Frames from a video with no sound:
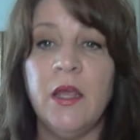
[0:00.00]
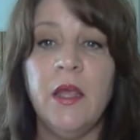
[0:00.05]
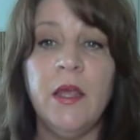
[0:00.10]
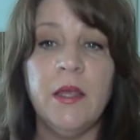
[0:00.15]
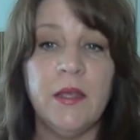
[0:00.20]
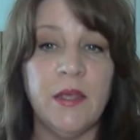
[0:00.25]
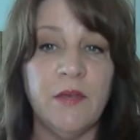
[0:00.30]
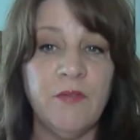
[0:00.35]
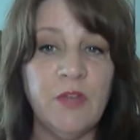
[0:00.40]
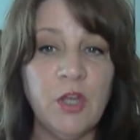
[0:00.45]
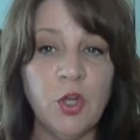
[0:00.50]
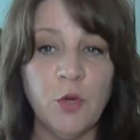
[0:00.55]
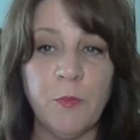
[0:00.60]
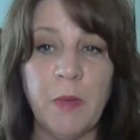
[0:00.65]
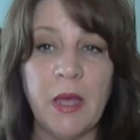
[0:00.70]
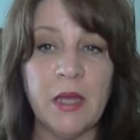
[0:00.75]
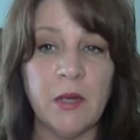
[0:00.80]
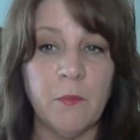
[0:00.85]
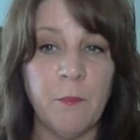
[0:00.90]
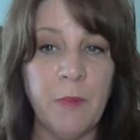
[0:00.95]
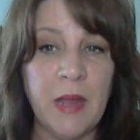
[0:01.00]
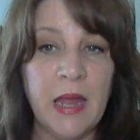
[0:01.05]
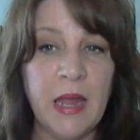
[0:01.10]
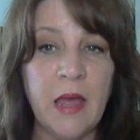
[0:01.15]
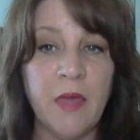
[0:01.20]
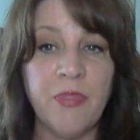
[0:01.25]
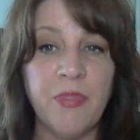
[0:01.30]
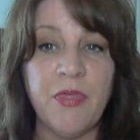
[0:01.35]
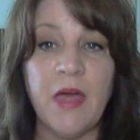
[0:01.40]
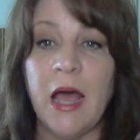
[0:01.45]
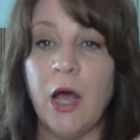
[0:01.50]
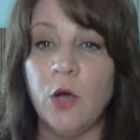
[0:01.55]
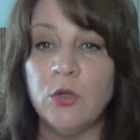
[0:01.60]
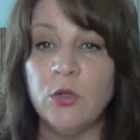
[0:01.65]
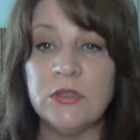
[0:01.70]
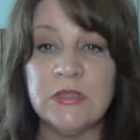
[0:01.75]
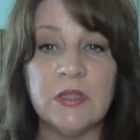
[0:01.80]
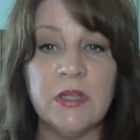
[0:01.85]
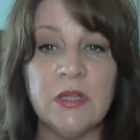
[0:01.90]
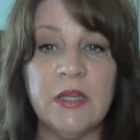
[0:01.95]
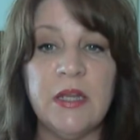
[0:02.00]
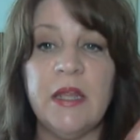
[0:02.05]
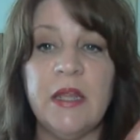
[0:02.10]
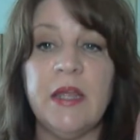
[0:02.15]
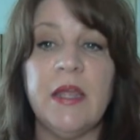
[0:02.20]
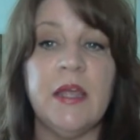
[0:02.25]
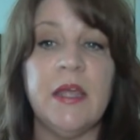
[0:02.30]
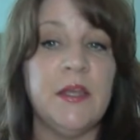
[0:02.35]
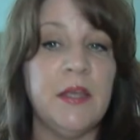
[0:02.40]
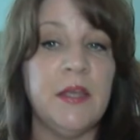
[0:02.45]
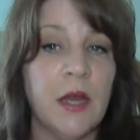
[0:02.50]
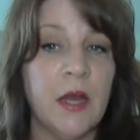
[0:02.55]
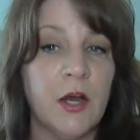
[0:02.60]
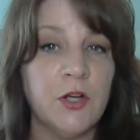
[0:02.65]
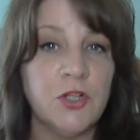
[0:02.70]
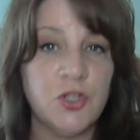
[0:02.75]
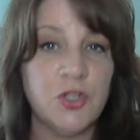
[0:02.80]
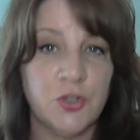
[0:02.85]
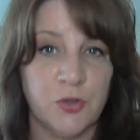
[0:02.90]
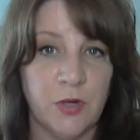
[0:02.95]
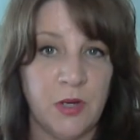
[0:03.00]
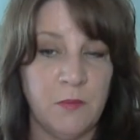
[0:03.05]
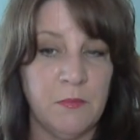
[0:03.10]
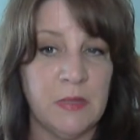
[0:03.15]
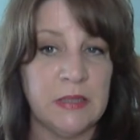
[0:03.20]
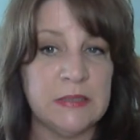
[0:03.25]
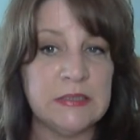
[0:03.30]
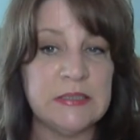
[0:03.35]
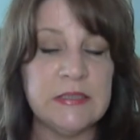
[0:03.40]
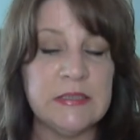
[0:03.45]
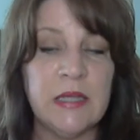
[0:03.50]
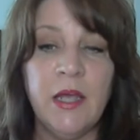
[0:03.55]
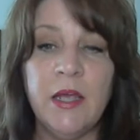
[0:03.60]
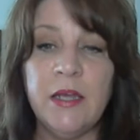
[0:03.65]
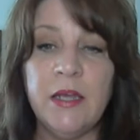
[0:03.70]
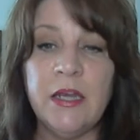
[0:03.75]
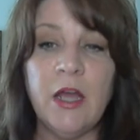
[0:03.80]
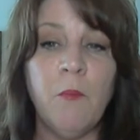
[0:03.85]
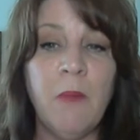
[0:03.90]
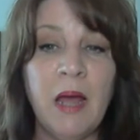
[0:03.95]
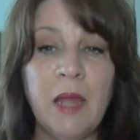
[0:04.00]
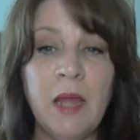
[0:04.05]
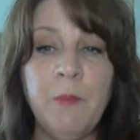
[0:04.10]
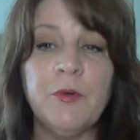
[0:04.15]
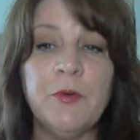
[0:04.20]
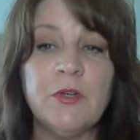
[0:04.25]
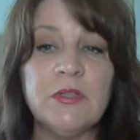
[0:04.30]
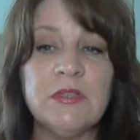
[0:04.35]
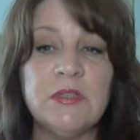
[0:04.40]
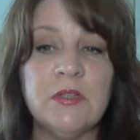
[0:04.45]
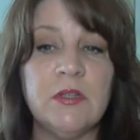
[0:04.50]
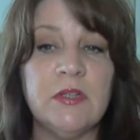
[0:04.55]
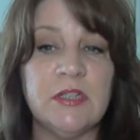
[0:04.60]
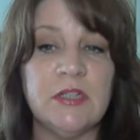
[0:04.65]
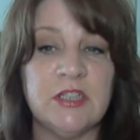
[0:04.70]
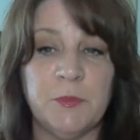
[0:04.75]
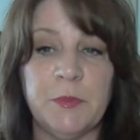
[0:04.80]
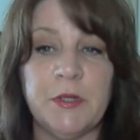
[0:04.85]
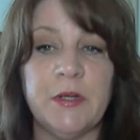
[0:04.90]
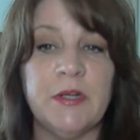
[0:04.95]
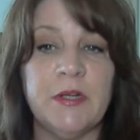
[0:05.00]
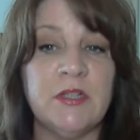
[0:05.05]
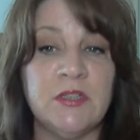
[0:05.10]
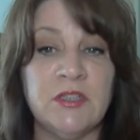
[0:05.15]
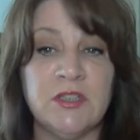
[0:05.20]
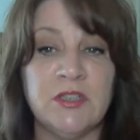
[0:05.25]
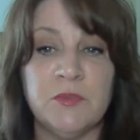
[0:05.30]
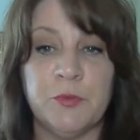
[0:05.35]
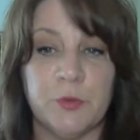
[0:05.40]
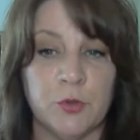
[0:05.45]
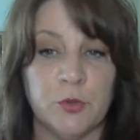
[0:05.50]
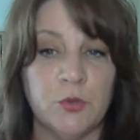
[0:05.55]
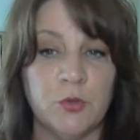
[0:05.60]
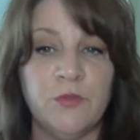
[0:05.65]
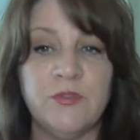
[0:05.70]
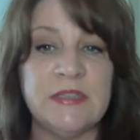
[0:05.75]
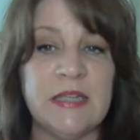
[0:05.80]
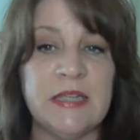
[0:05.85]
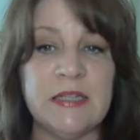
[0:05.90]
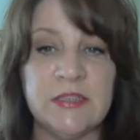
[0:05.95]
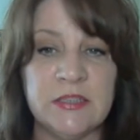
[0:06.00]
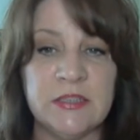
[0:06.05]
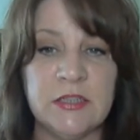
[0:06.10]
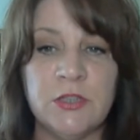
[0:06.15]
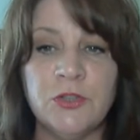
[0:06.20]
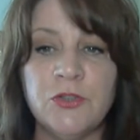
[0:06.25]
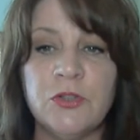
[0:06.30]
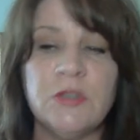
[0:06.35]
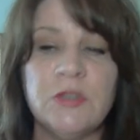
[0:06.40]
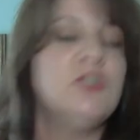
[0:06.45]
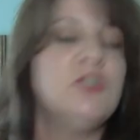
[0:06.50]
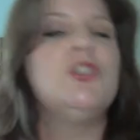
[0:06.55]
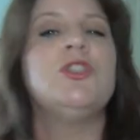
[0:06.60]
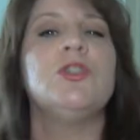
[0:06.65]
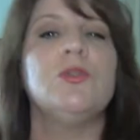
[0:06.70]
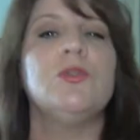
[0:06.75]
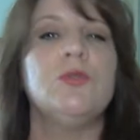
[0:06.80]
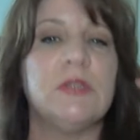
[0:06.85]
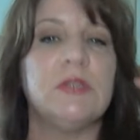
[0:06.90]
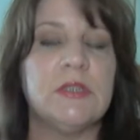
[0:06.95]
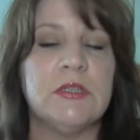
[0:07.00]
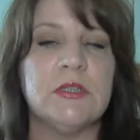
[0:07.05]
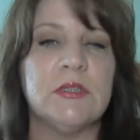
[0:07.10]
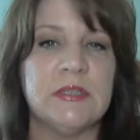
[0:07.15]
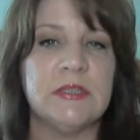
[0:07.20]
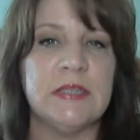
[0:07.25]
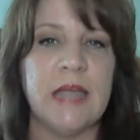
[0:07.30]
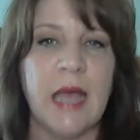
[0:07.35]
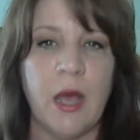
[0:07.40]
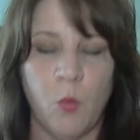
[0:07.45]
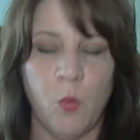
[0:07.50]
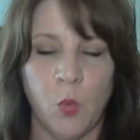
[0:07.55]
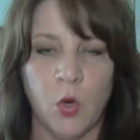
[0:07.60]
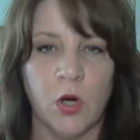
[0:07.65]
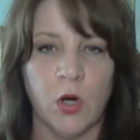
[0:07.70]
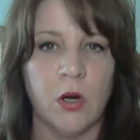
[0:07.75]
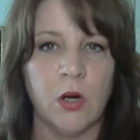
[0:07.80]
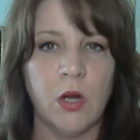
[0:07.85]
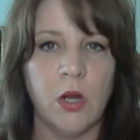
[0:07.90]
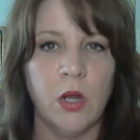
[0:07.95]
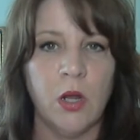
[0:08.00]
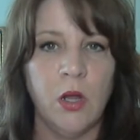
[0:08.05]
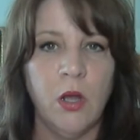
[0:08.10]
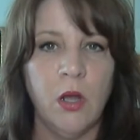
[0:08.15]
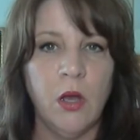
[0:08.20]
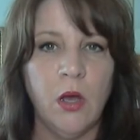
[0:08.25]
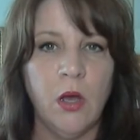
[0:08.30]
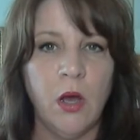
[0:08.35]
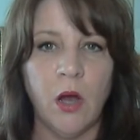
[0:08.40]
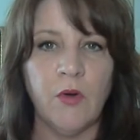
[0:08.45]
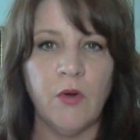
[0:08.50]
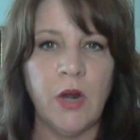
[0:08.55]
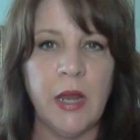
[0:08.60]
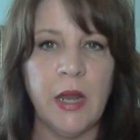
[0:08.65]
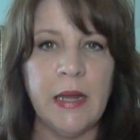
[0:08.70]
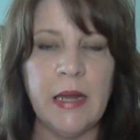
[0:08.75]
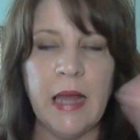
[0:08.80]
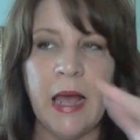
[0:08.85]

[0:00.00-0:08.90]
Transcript: giving your pet a bath, house cleaning, and yard treatments. Now, my personal experience proves that citrus juice does not work. All right,